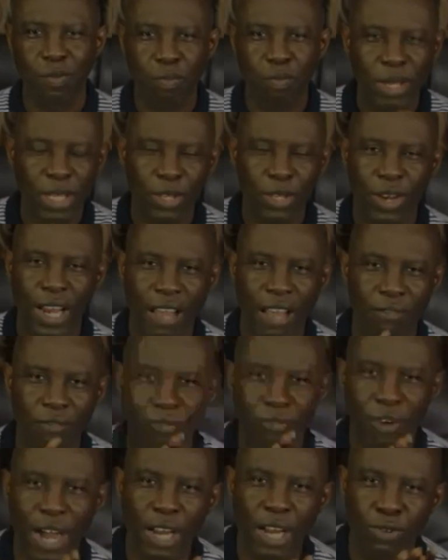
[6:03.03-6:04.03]
make your life
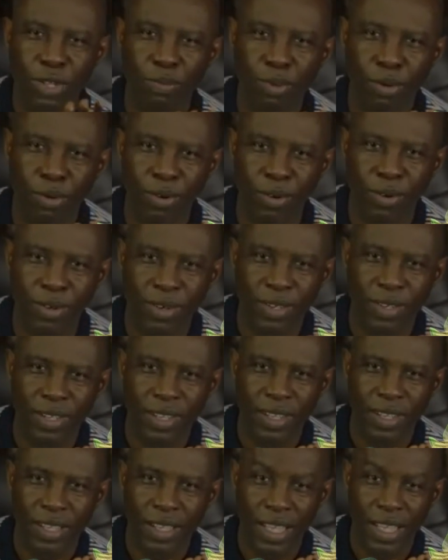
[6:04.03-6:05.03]
valuable.
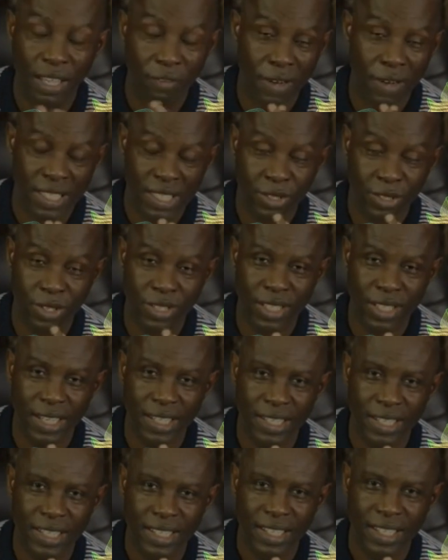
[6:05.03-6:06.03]
In fact, Jesus
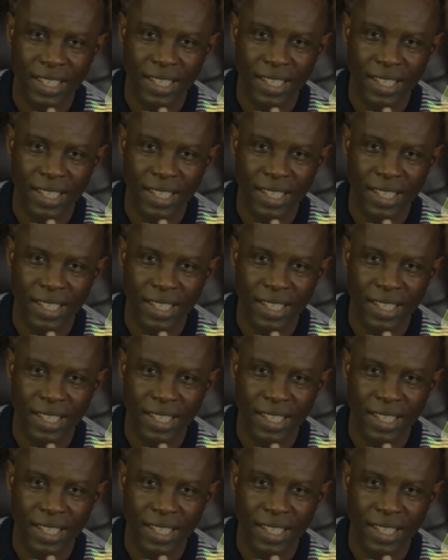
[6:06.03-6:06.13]
said,